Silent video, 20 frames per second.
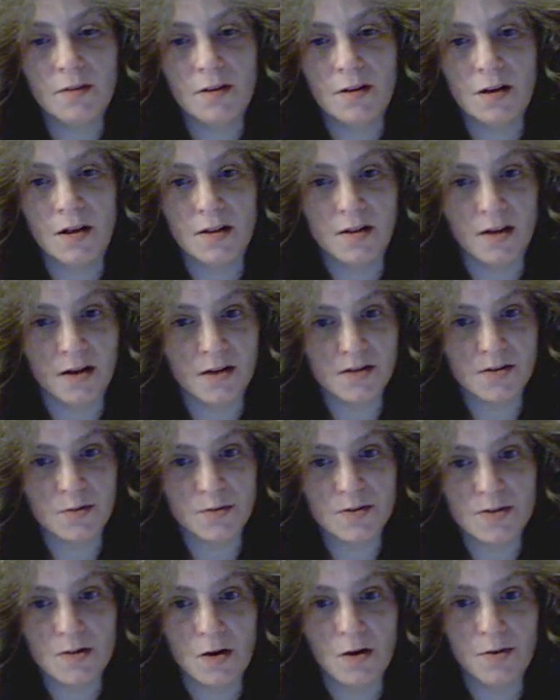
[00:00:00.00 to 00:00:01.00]
And then as a
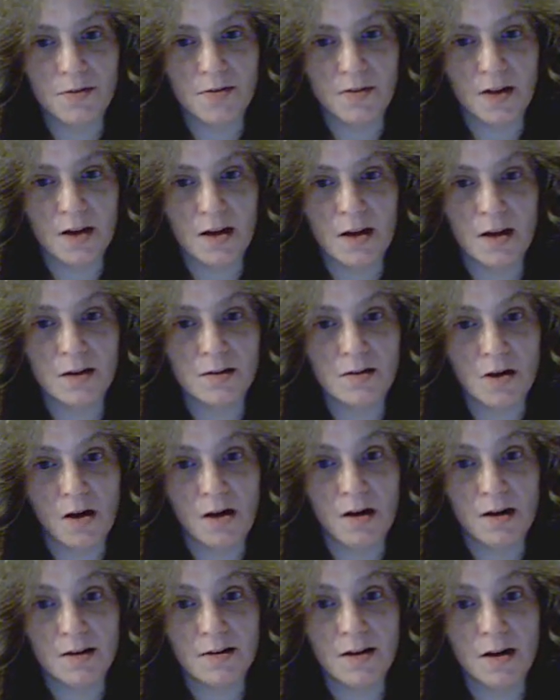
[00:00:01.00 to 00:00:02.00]
result, they get
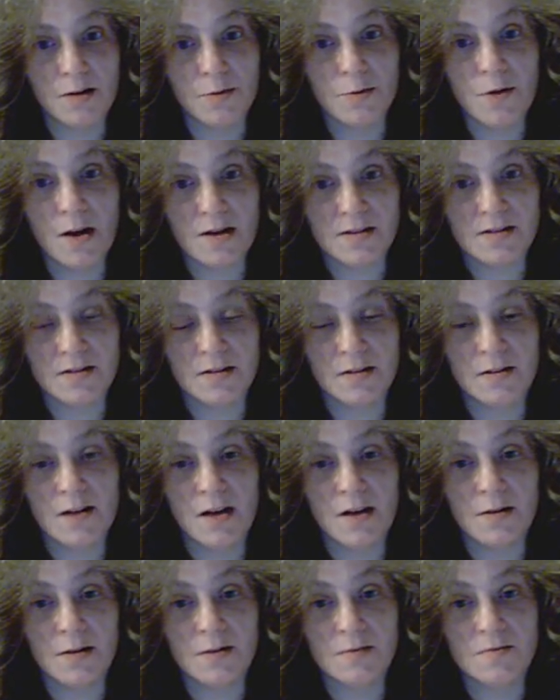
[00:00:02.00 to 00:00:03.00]
caught and arrested
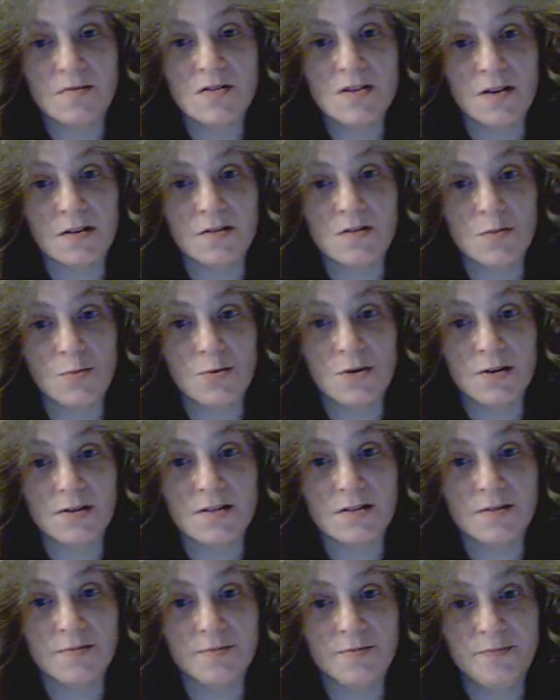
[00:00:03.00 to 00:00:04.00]
and sent to
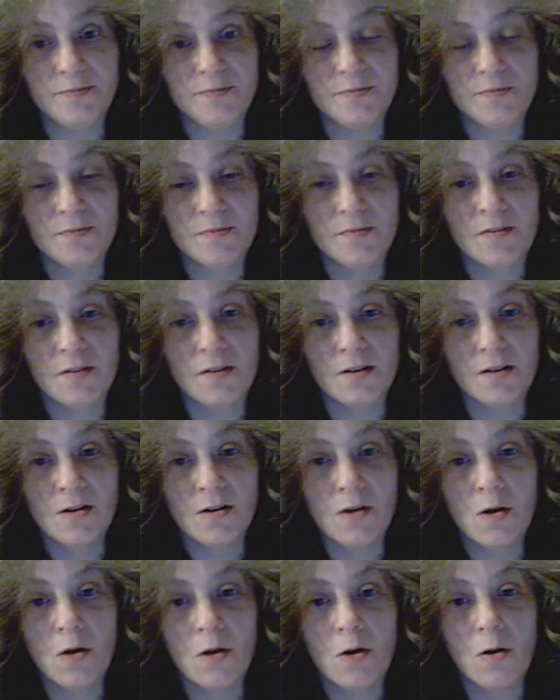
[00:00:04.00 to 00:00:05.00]
prison,
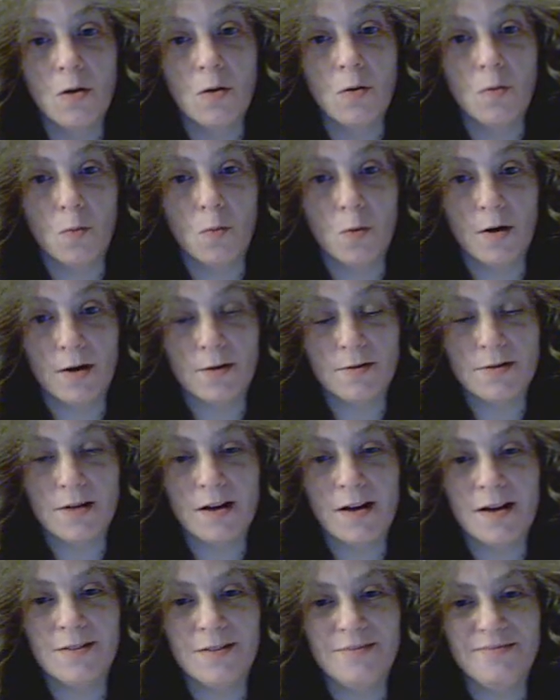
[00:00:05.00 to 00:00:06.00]
where
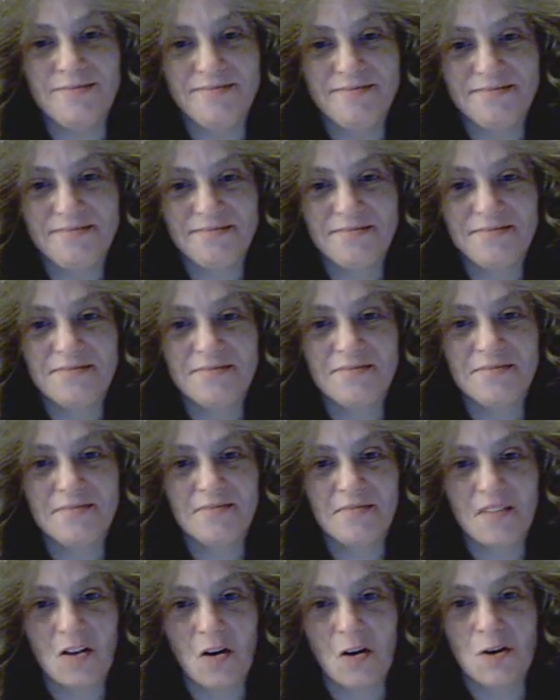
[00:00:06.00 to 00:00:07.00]
they
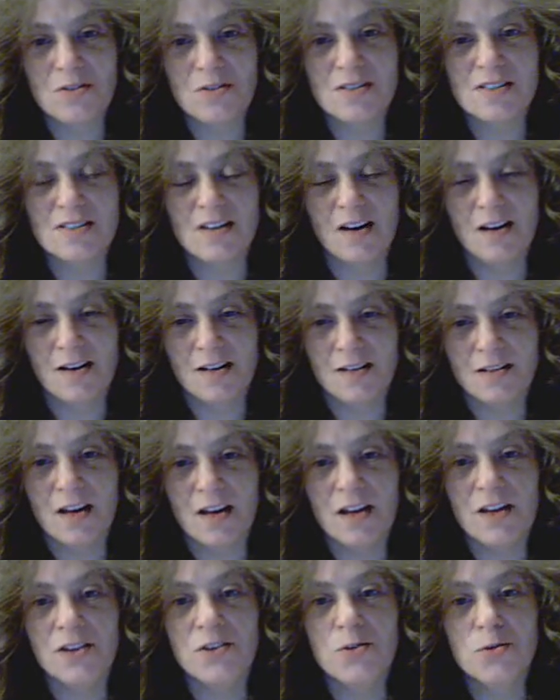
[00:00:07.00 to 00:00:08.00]
are assigned
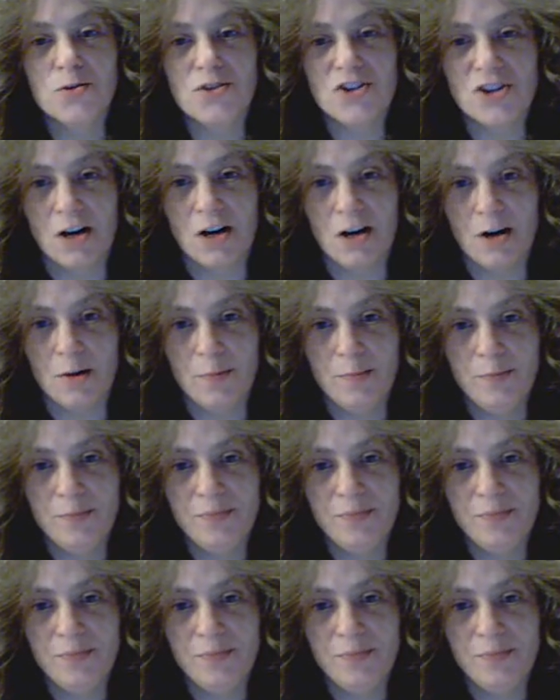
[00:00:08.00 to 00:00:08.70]
a new job